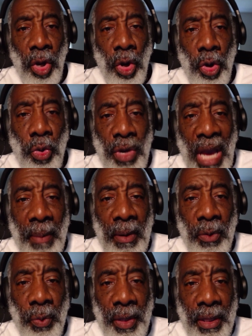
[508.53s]
who came
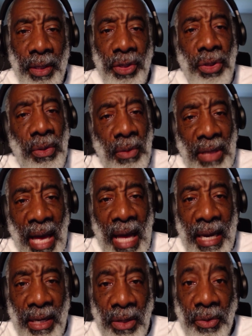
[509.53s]
up with 2
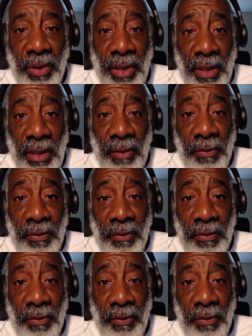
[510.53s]
diagnoses